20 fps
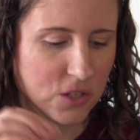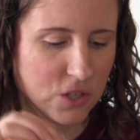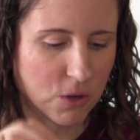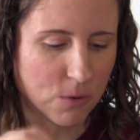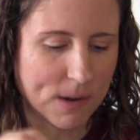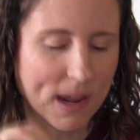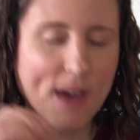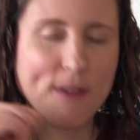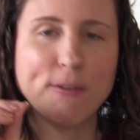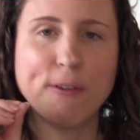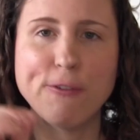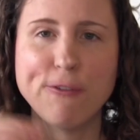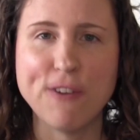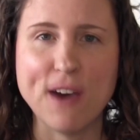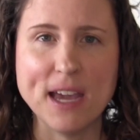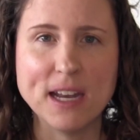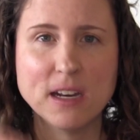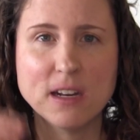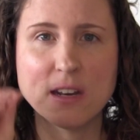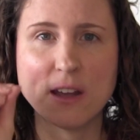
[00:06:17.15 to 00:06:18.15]
don't have a
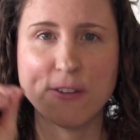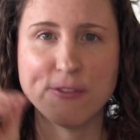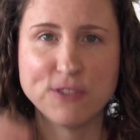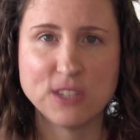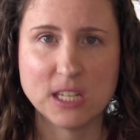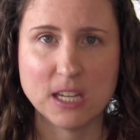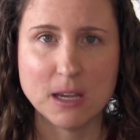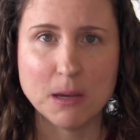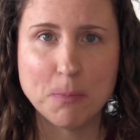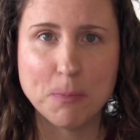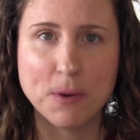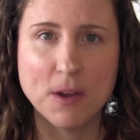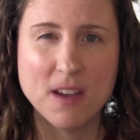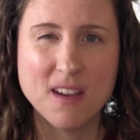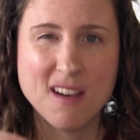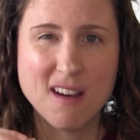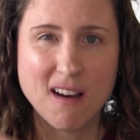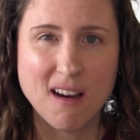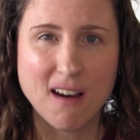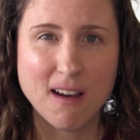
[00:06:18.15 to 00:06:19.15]
fine enough tip
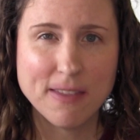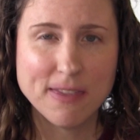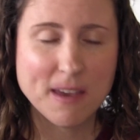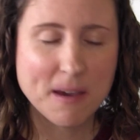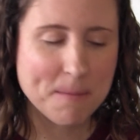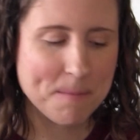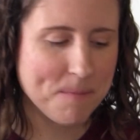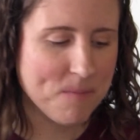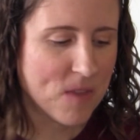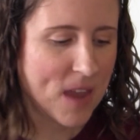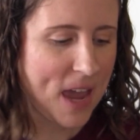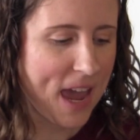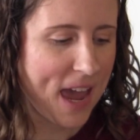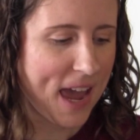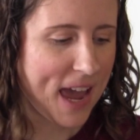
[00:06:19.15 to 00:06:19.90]
on them.